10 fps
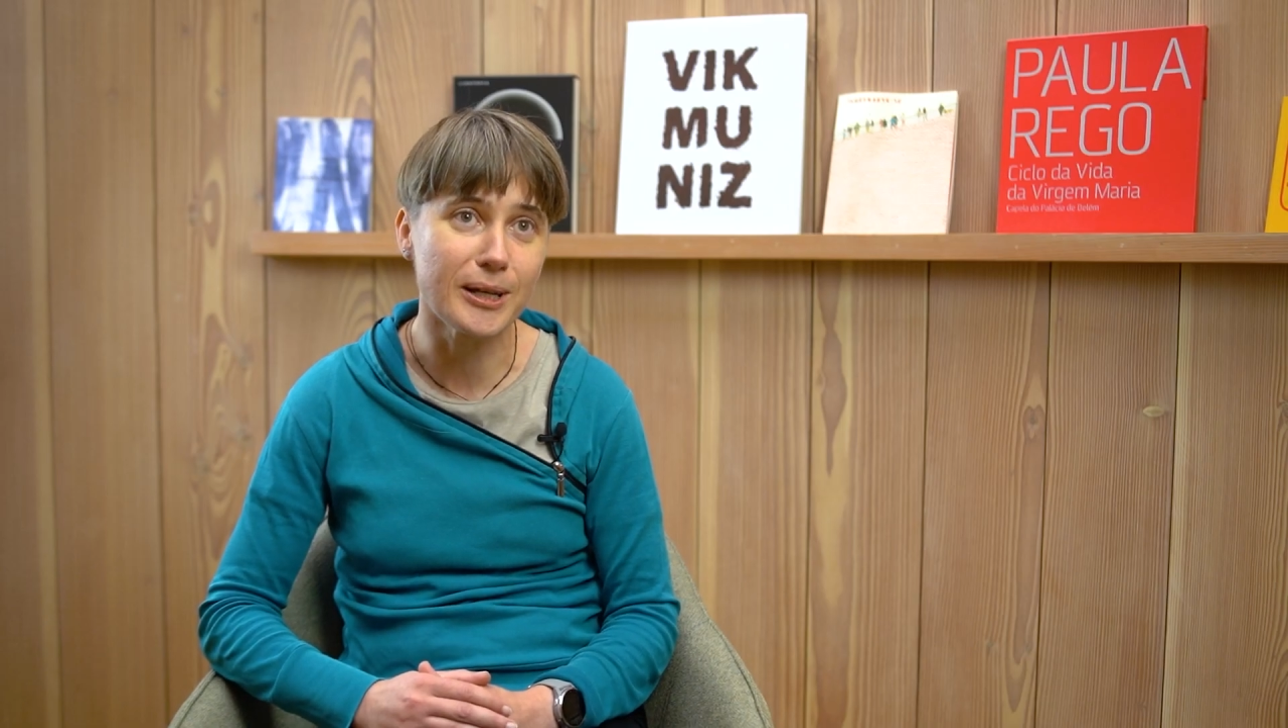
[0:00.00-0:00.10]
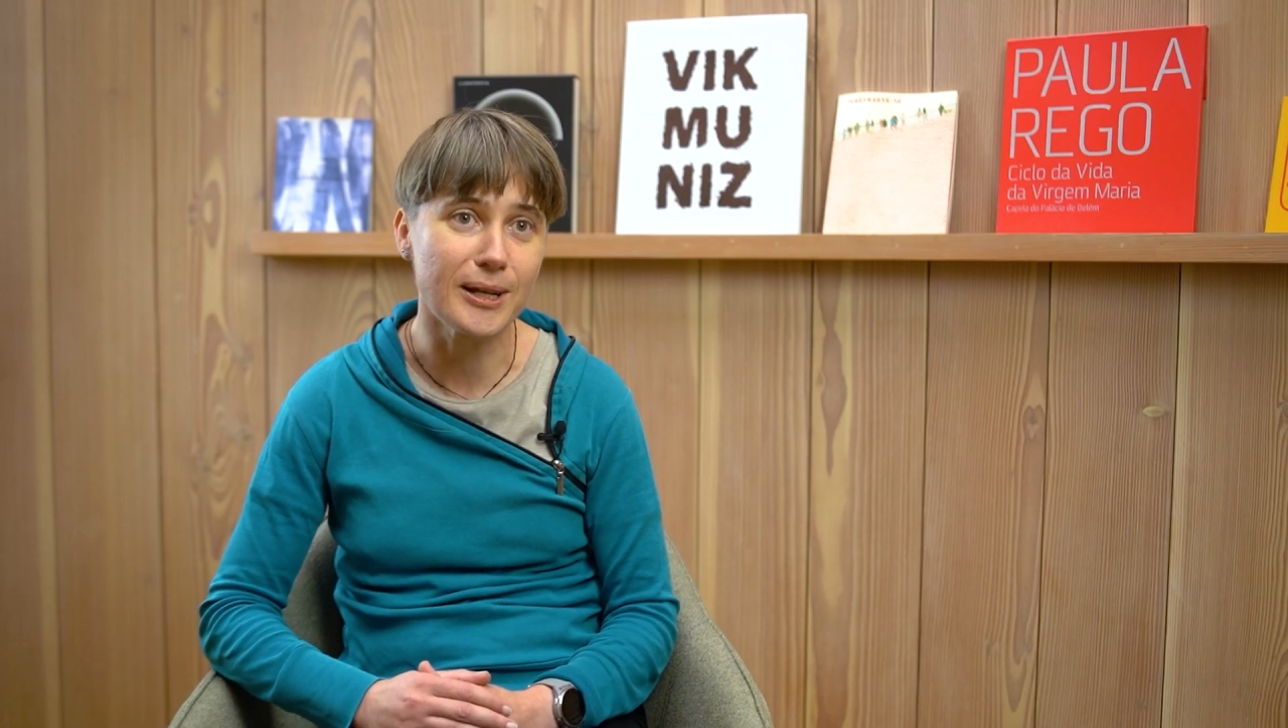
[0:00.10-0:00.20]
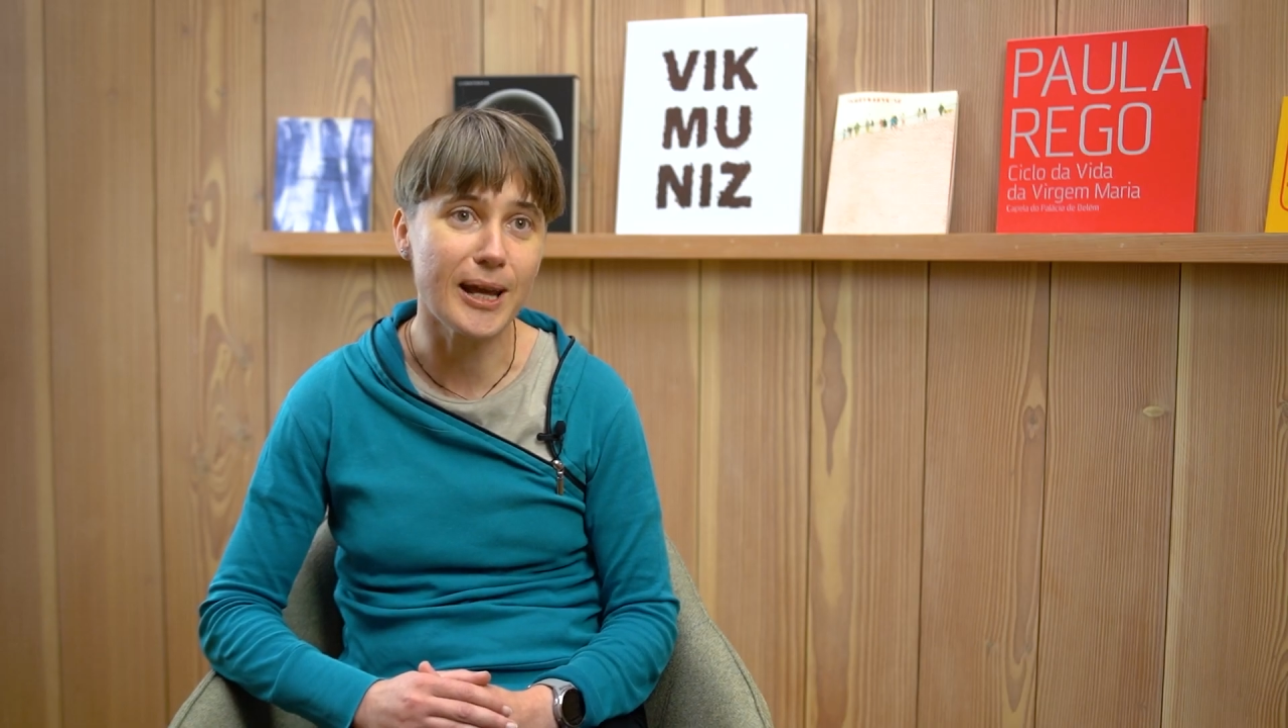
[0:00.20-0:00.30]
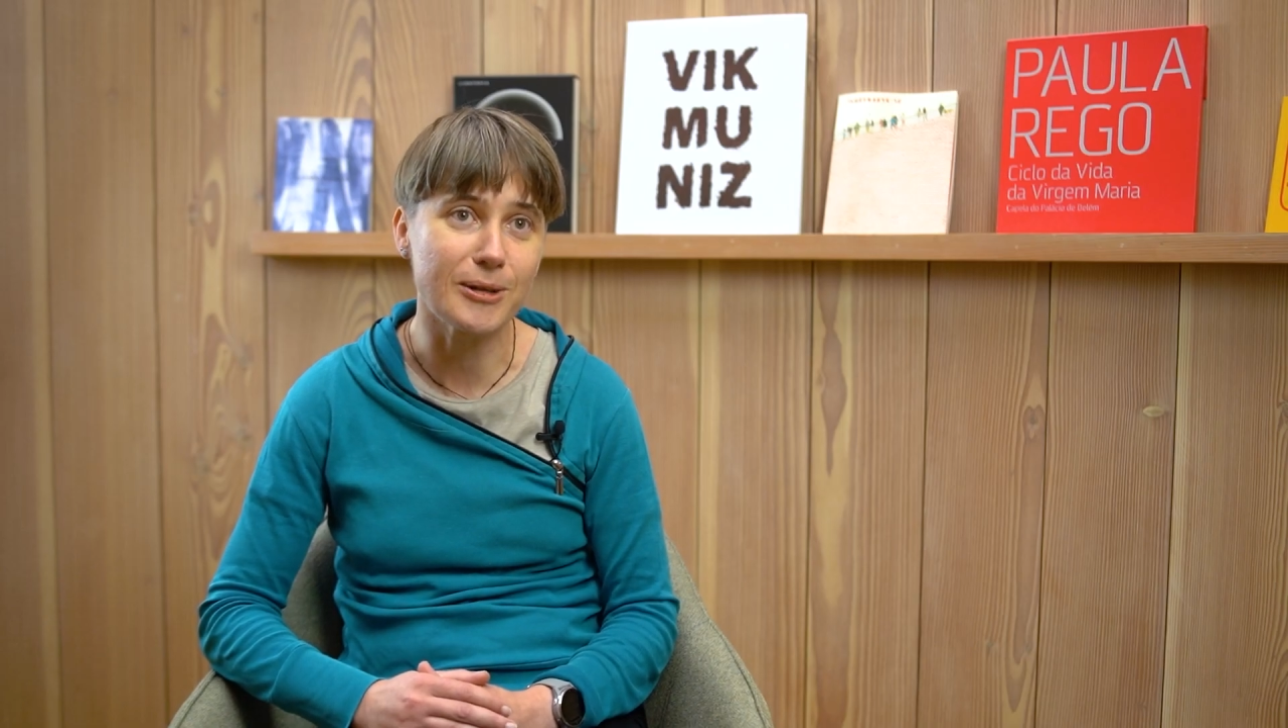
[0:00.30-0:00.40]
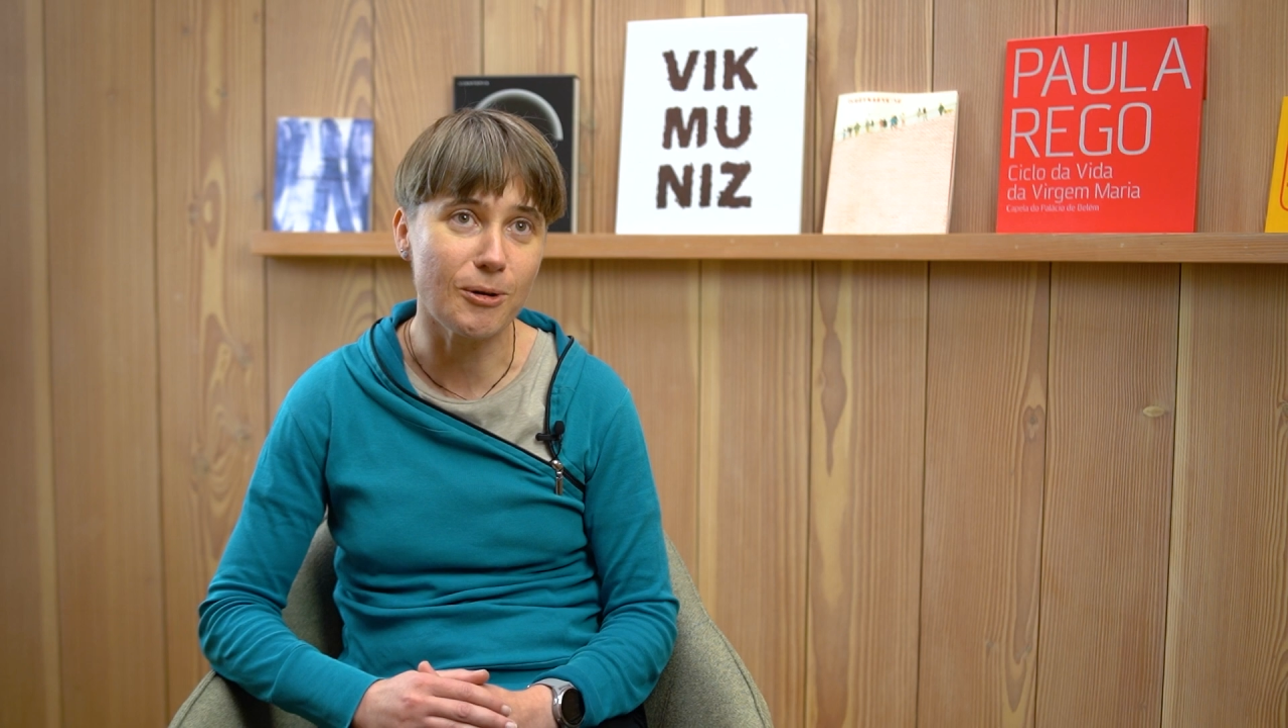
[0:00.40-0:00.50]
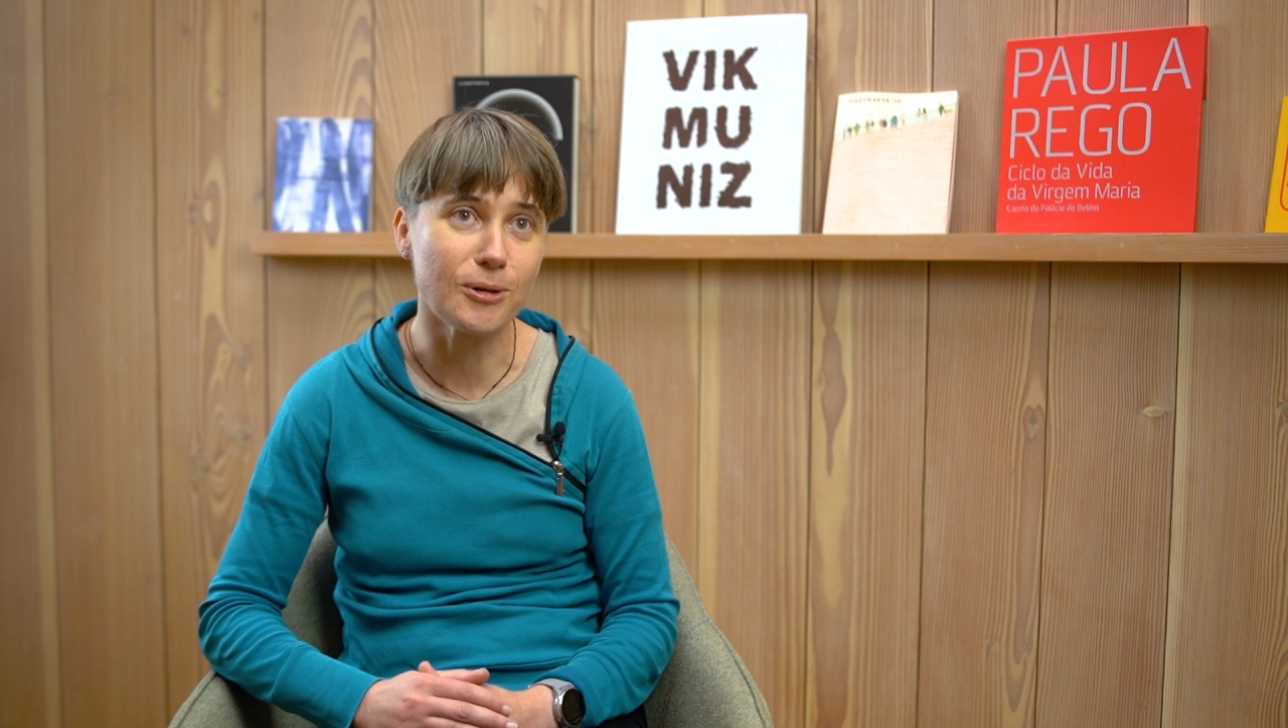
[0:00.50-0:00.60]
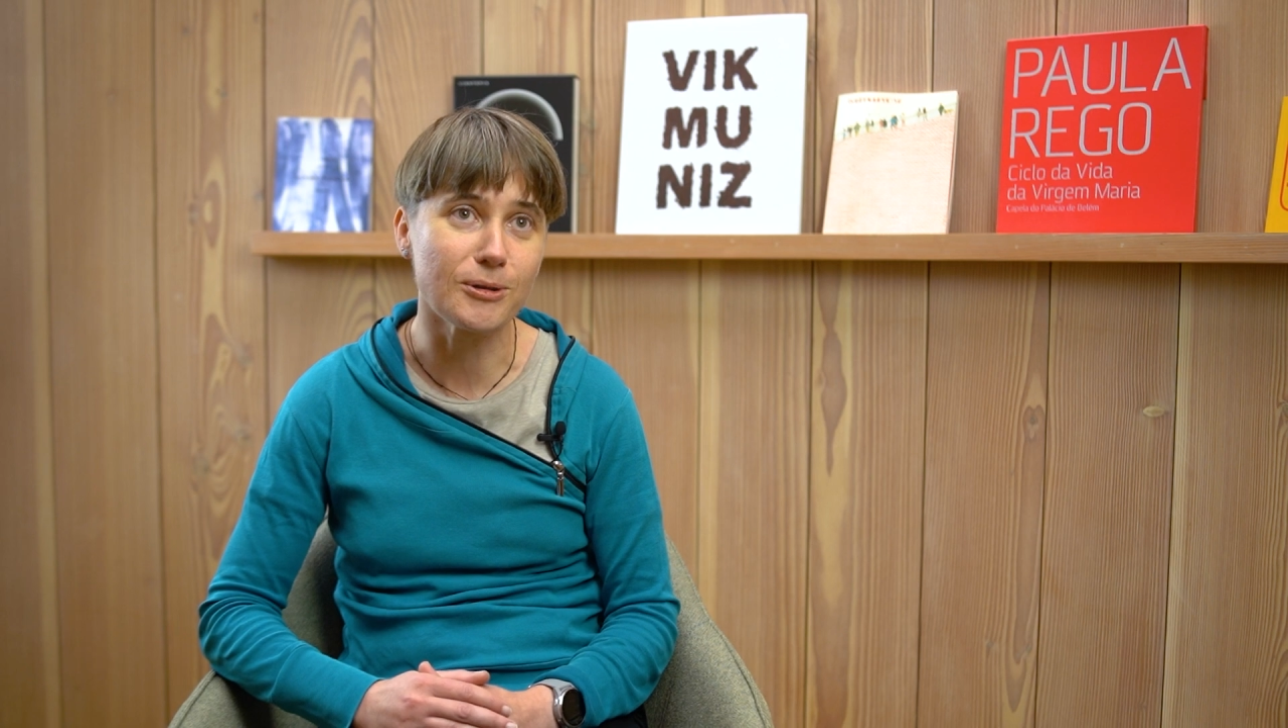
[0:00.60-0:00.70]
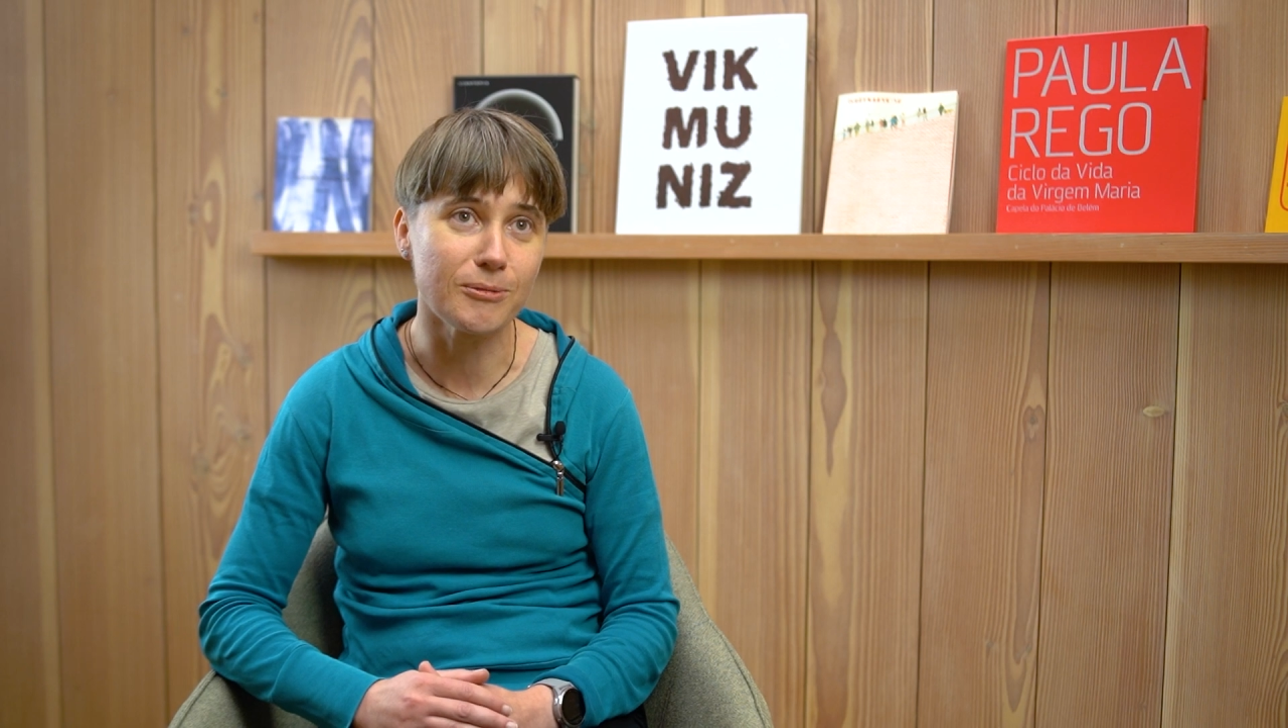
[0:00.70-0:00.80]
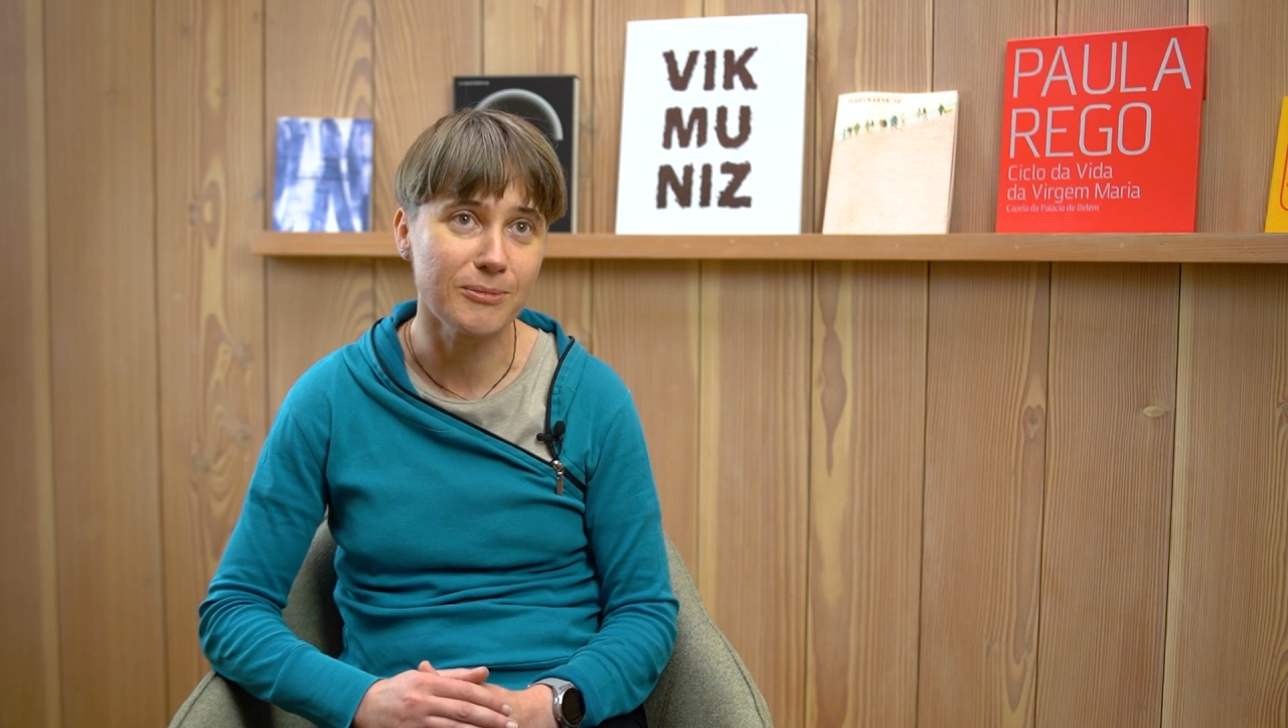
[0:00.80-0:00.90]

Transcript: later on